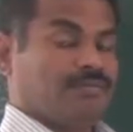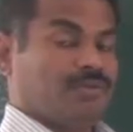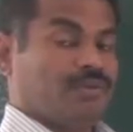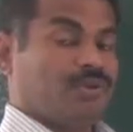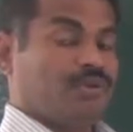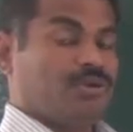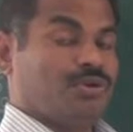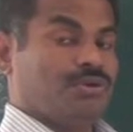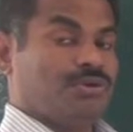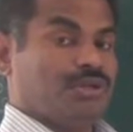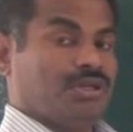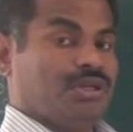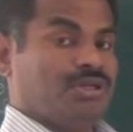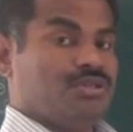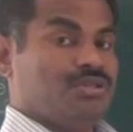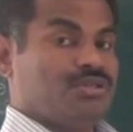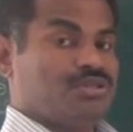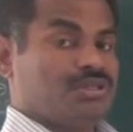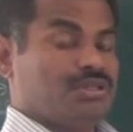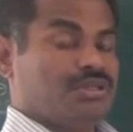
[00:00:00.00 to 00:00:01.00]
No doubt in
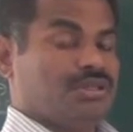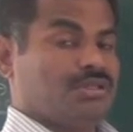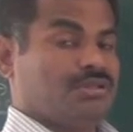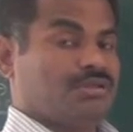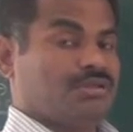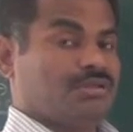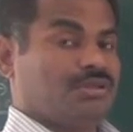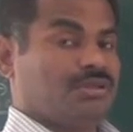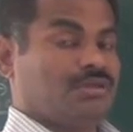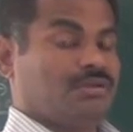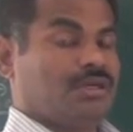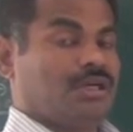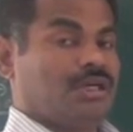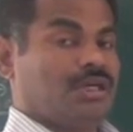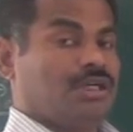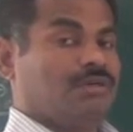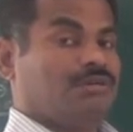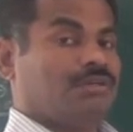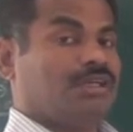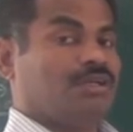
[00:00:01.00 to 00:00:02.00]
this layer you are not
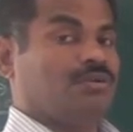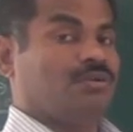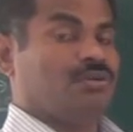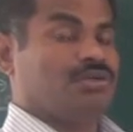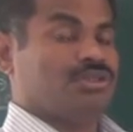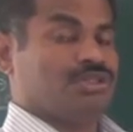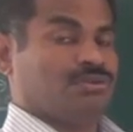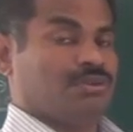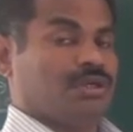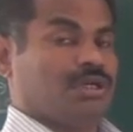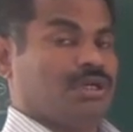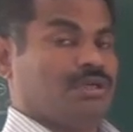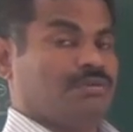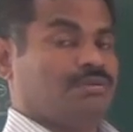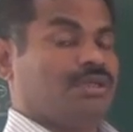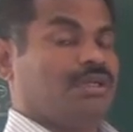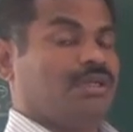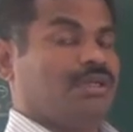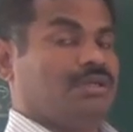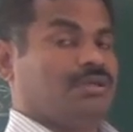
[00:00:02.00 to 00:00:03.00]
having any holes, you are not
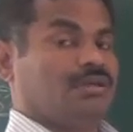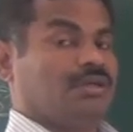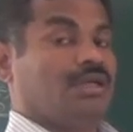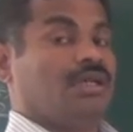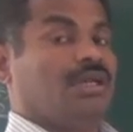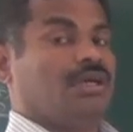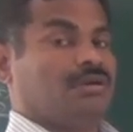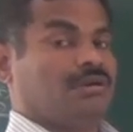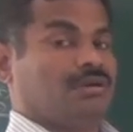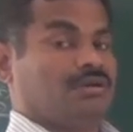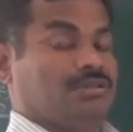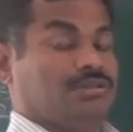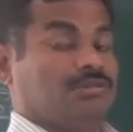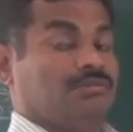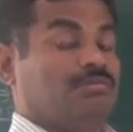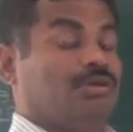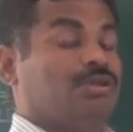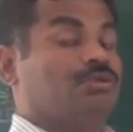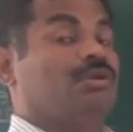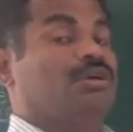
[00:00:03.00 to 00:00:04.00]
having any electrons.
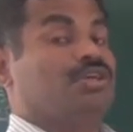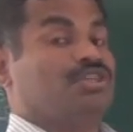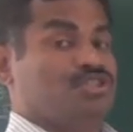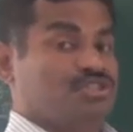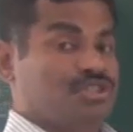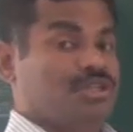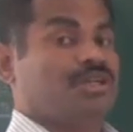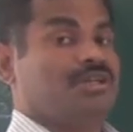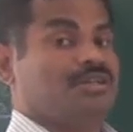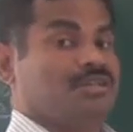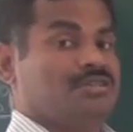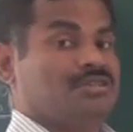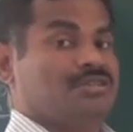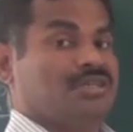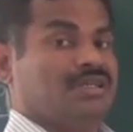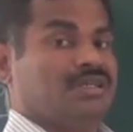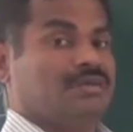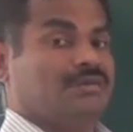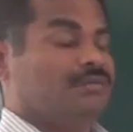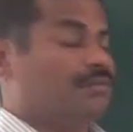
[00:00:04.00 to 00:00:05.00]
But what is there in this
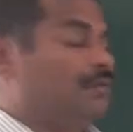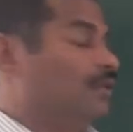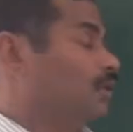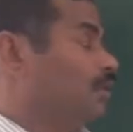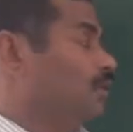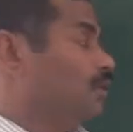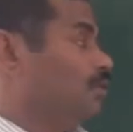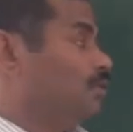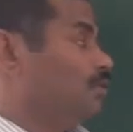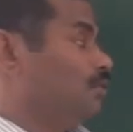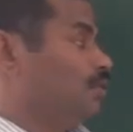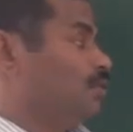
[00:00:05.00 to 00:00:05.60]
layer? No